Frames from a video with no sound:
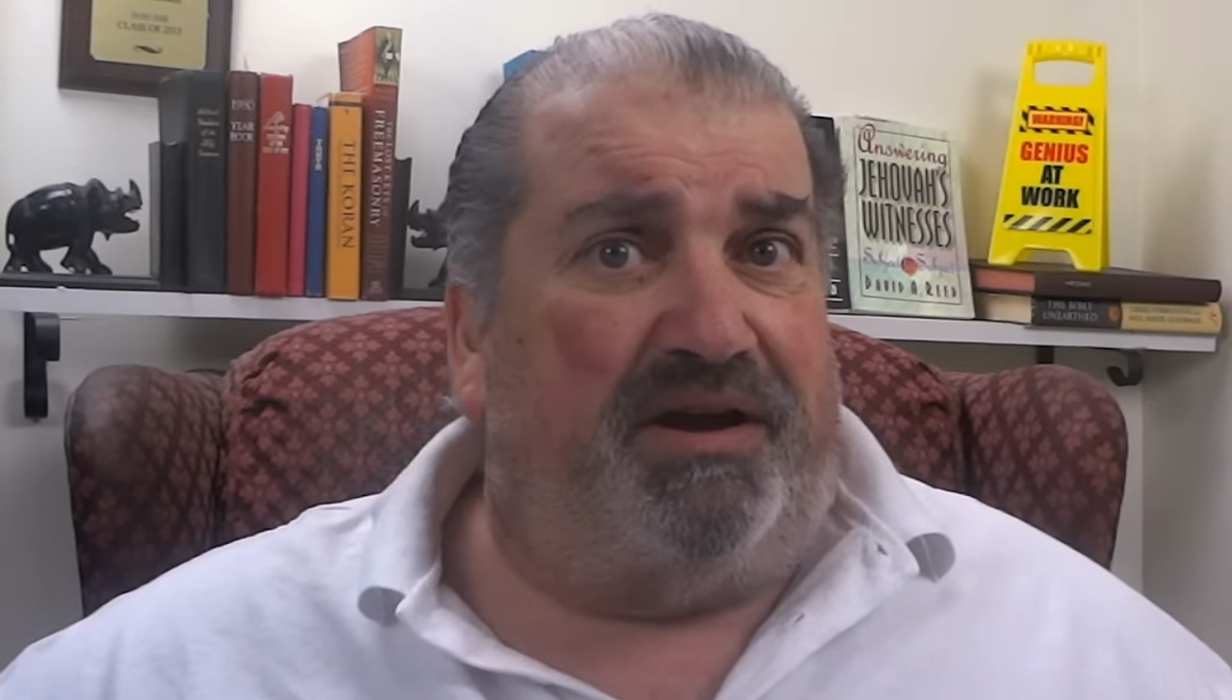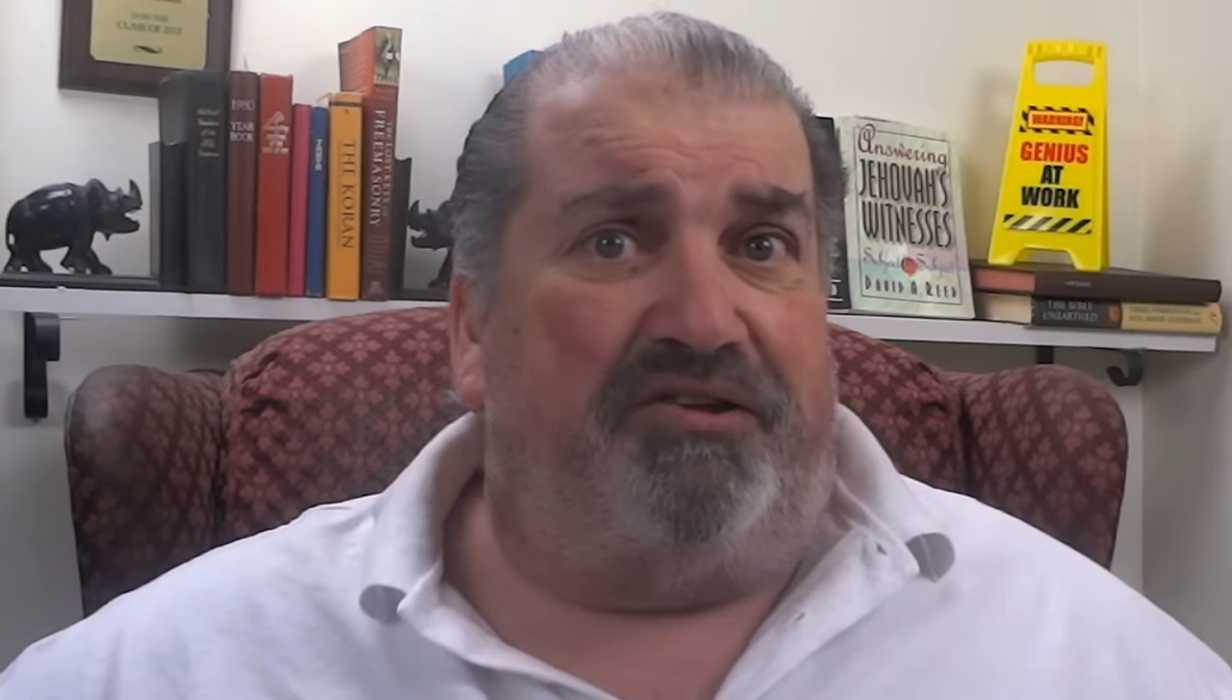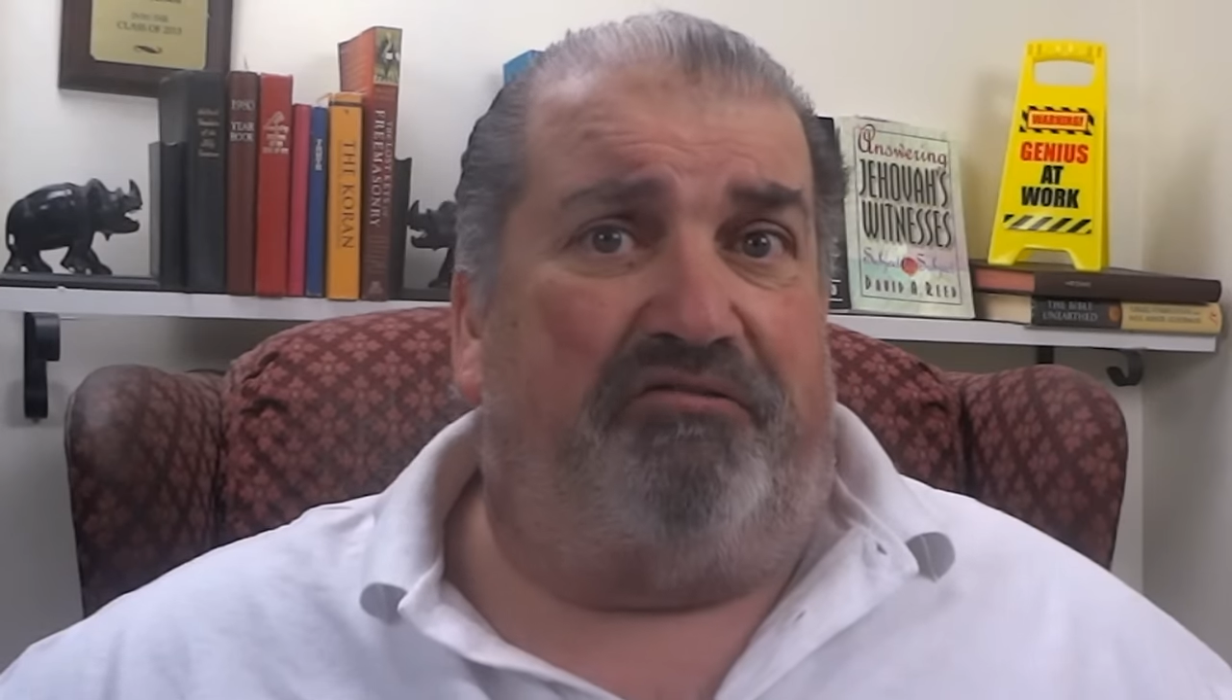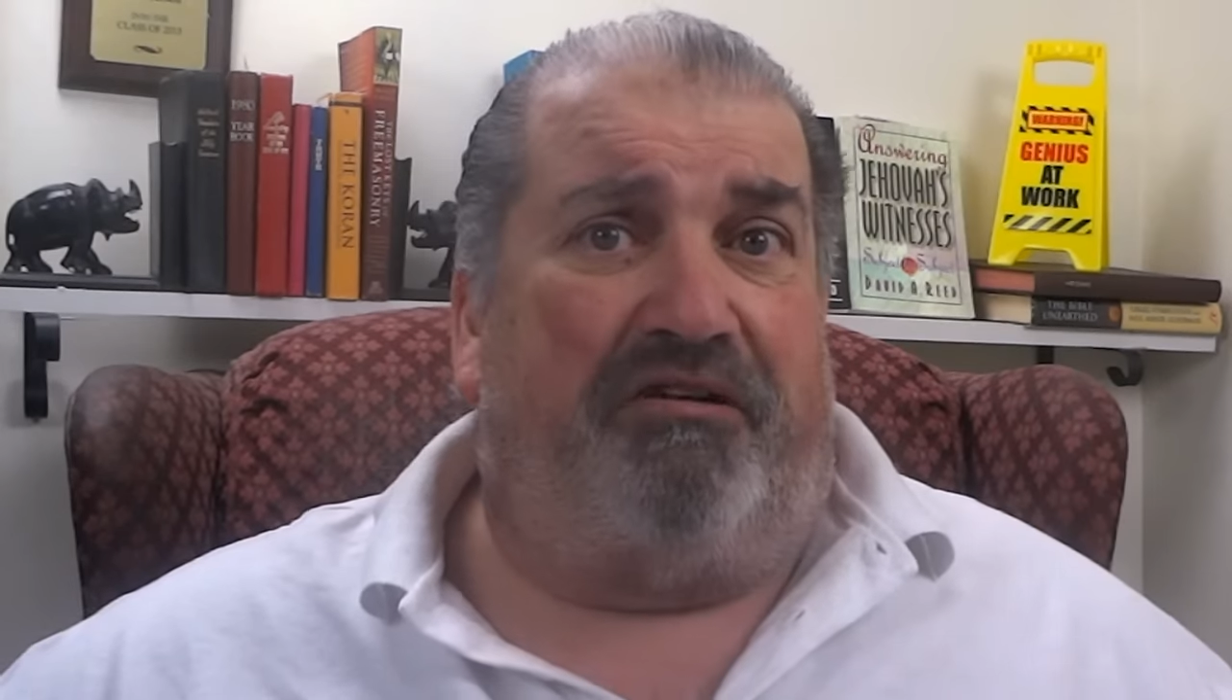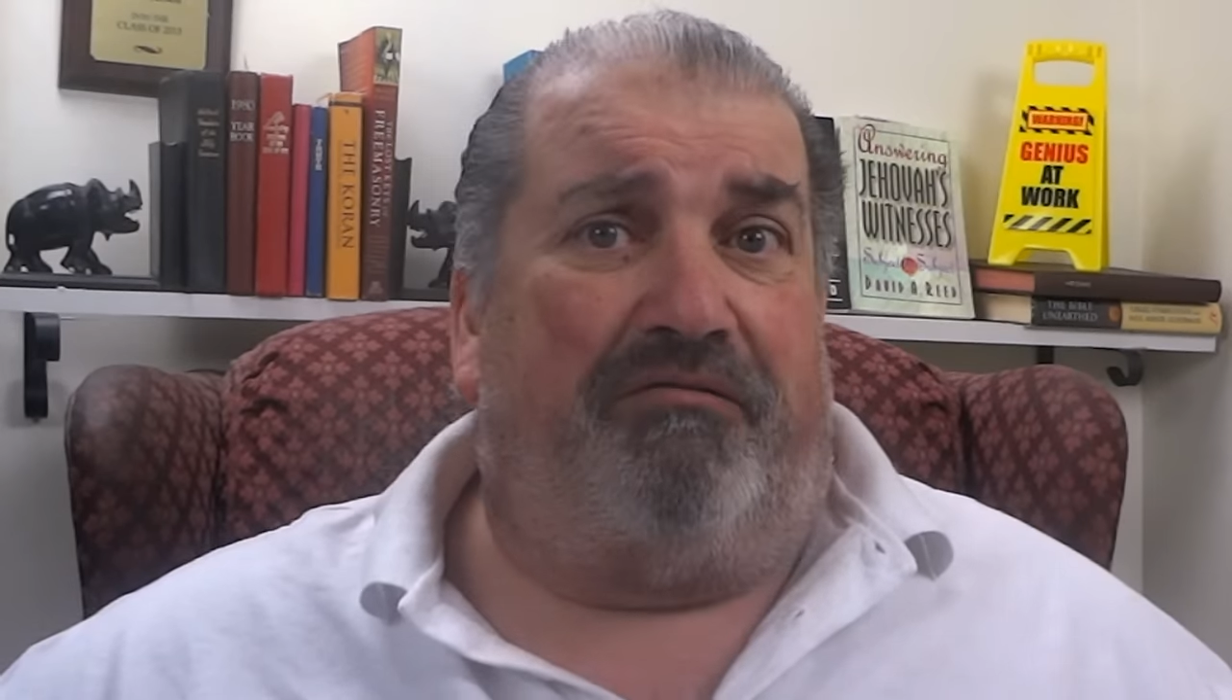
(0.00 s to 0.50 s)

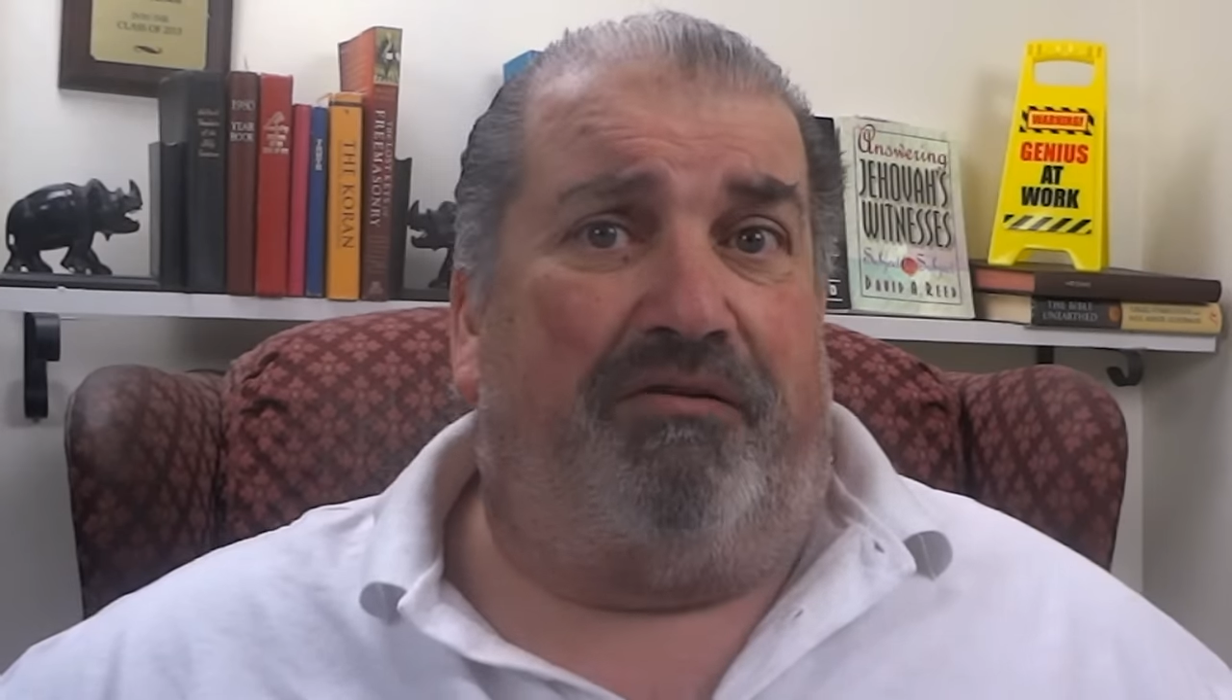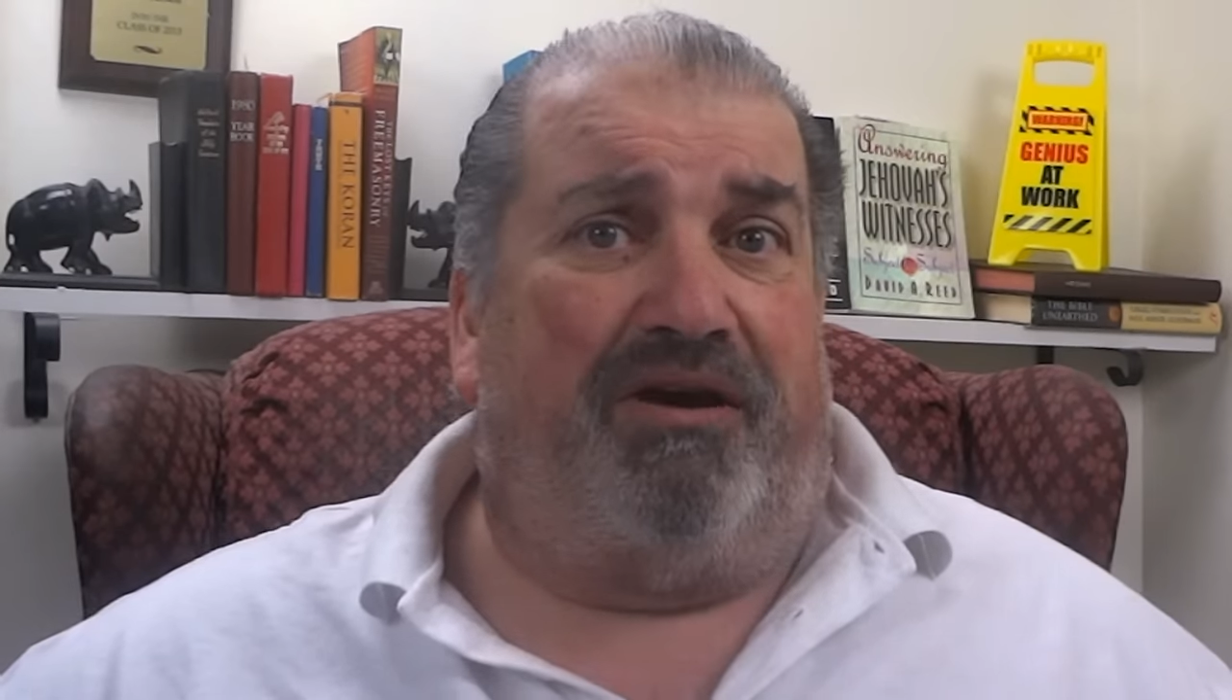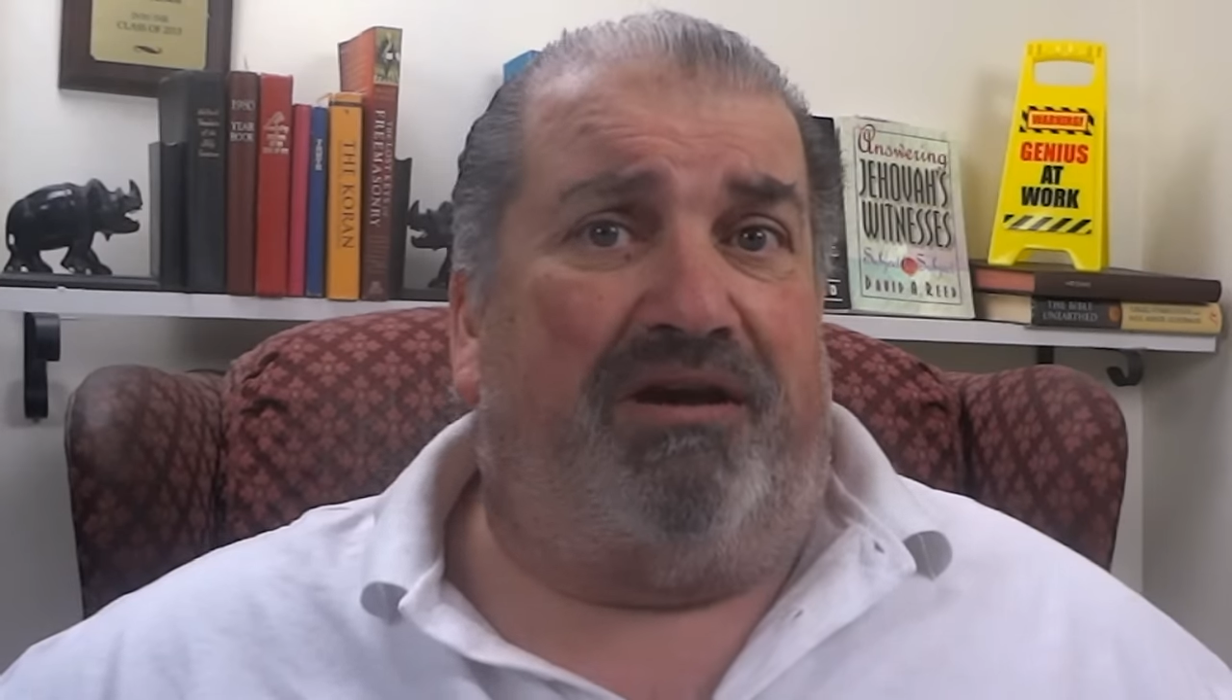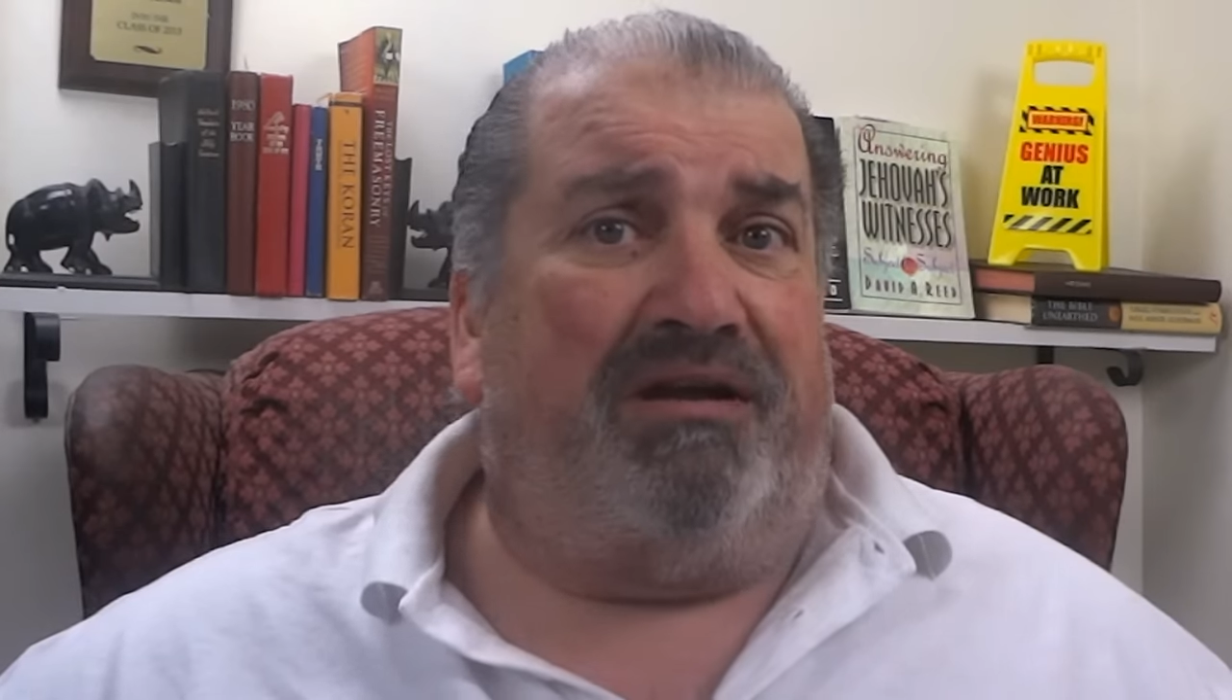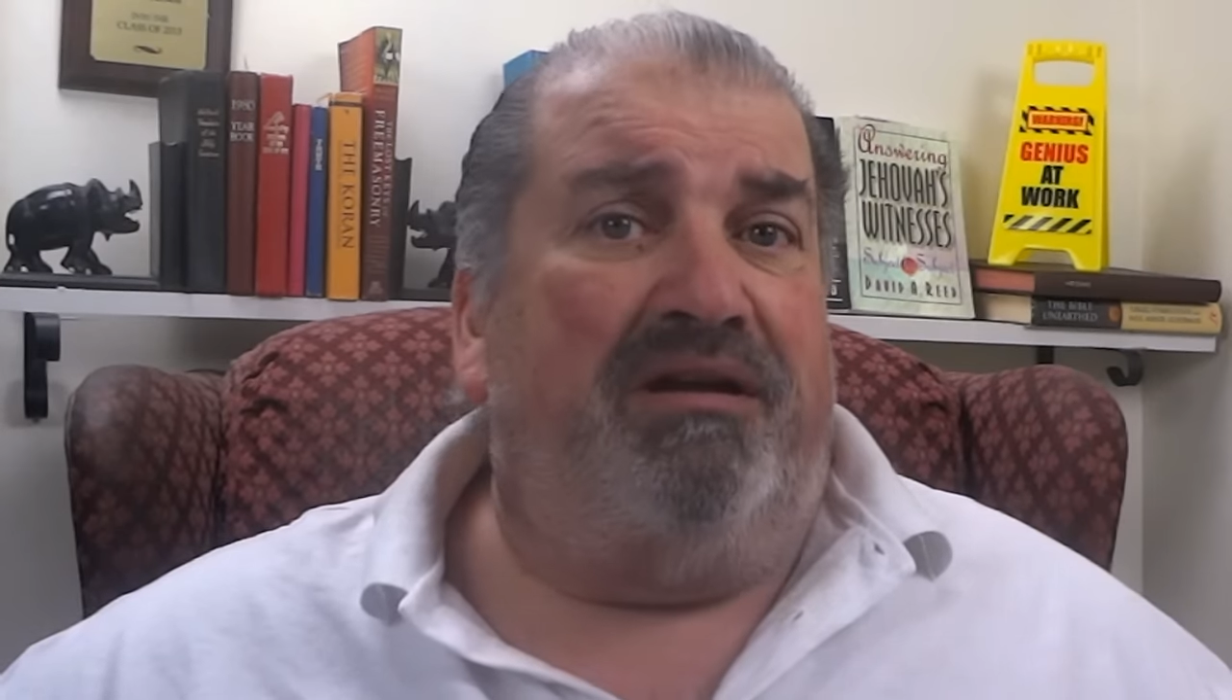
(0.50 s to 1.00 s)
under a
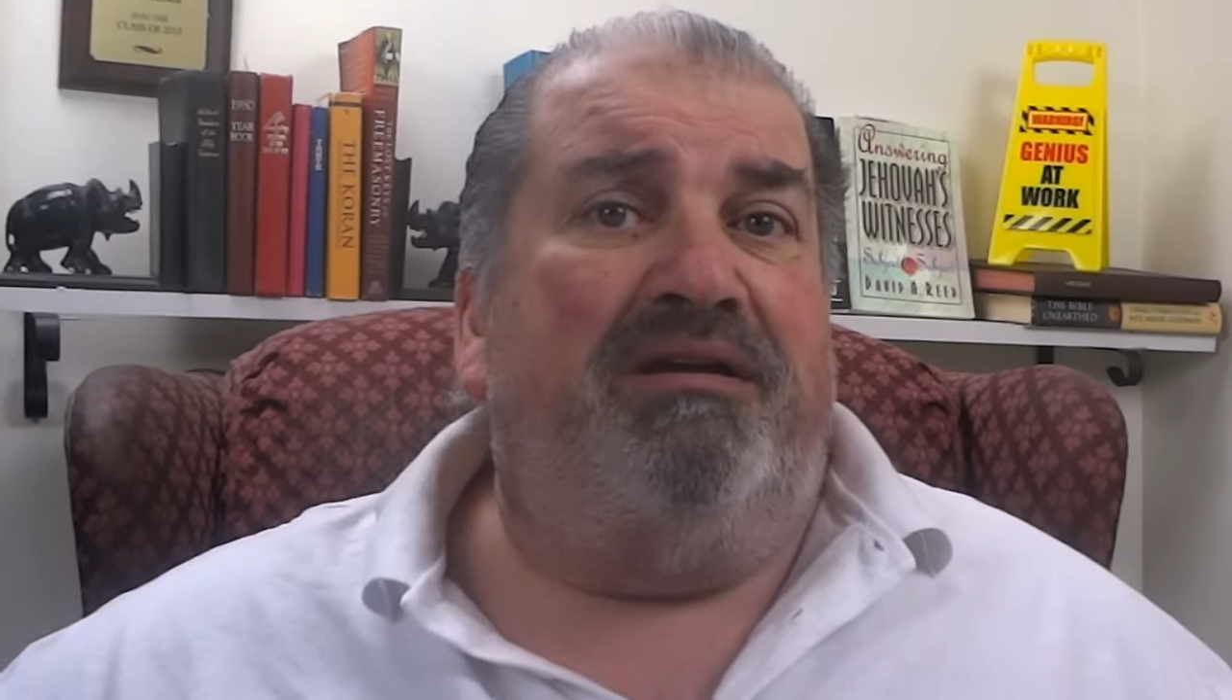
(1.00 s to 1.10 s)
rock,